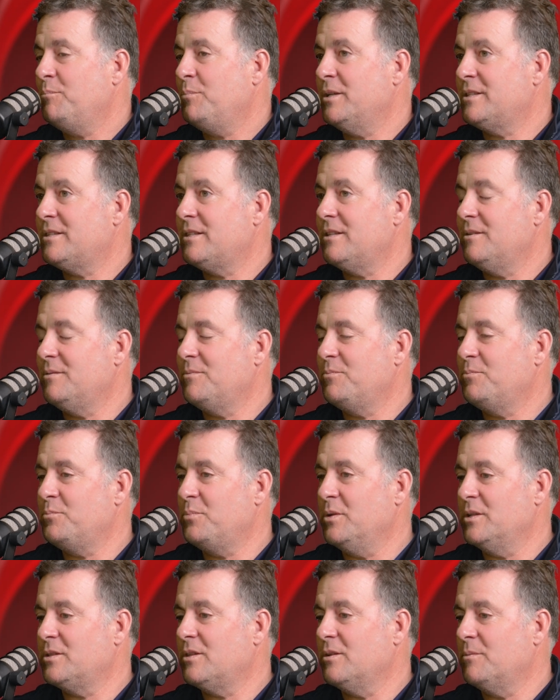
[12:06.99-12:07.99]
But
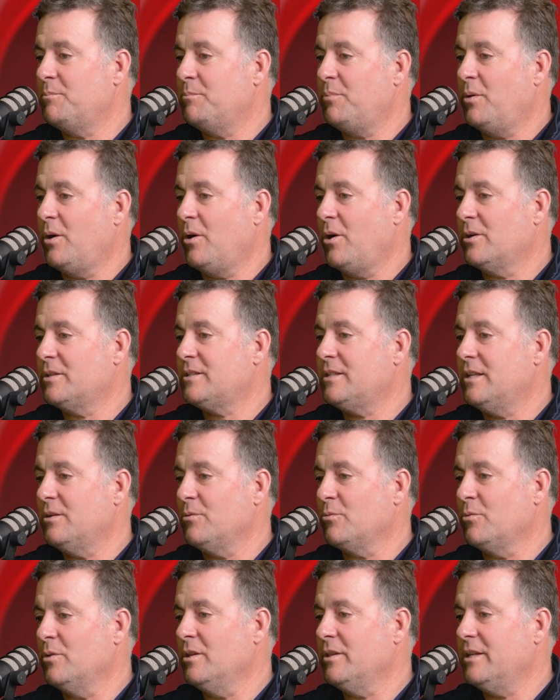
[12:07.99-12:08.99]
the part
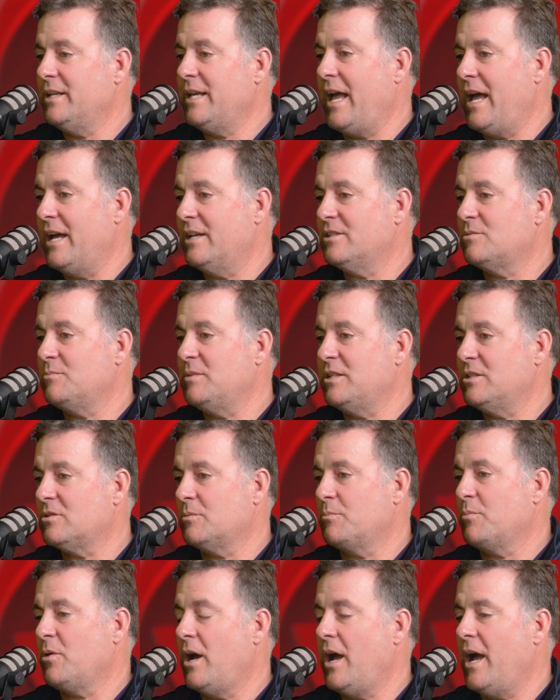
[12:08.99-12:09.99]
that really has me
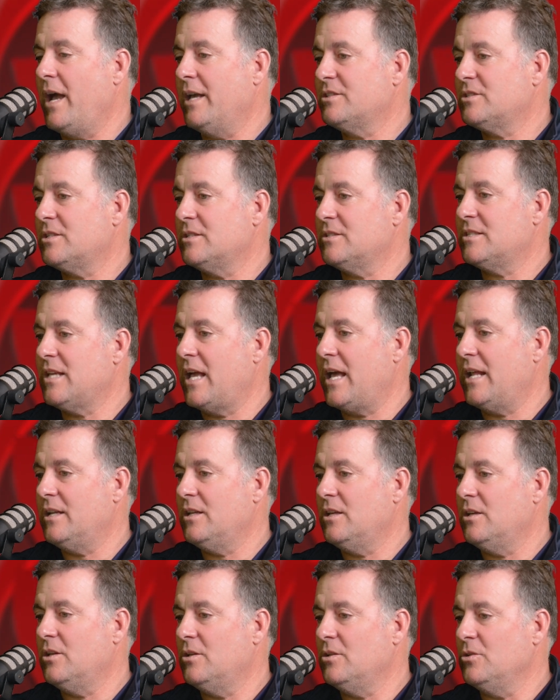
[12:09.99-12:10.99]
surprised is
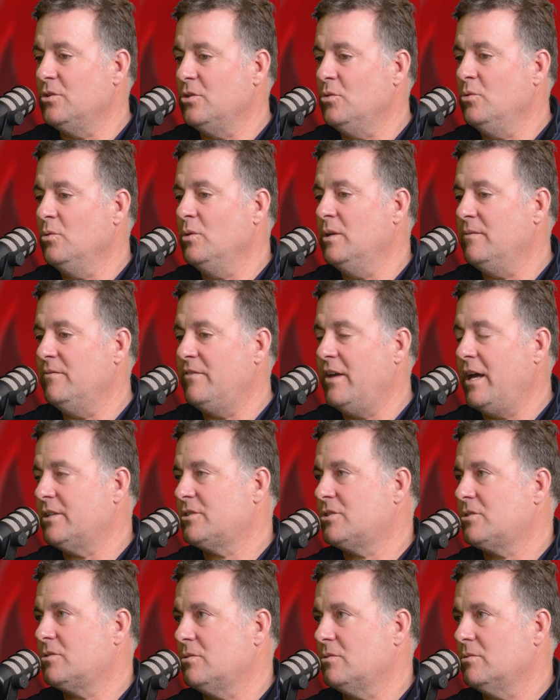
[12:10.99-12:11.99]
that new
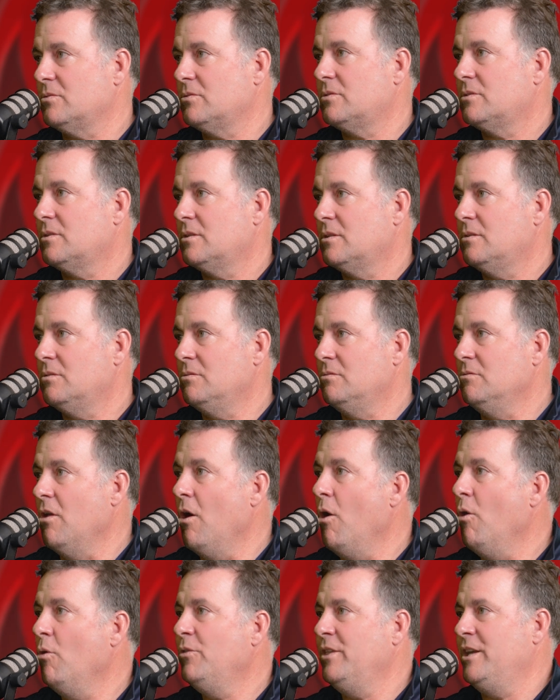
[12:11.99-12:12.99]
investors
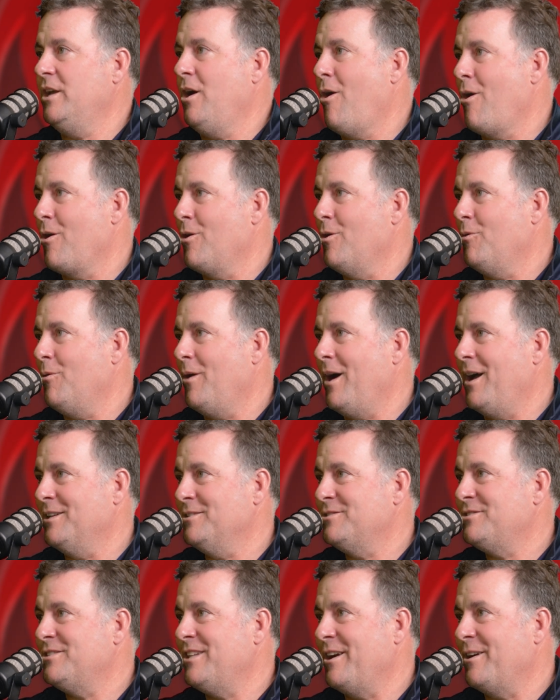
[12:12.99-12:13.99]
know the ROI
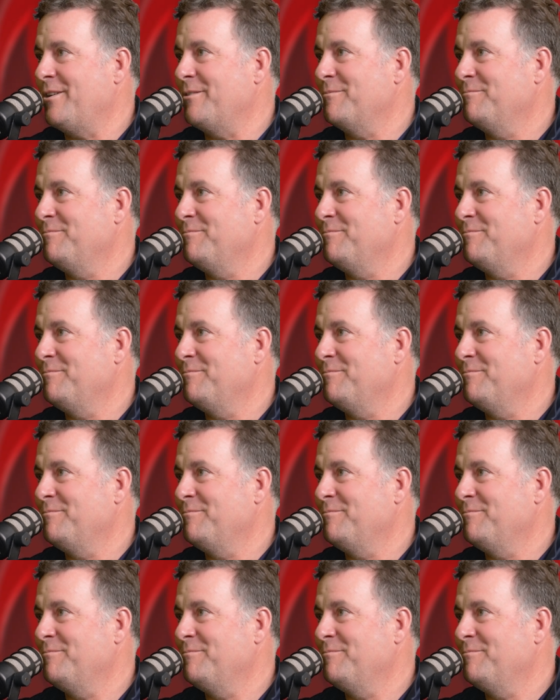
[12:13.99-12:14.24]
is there.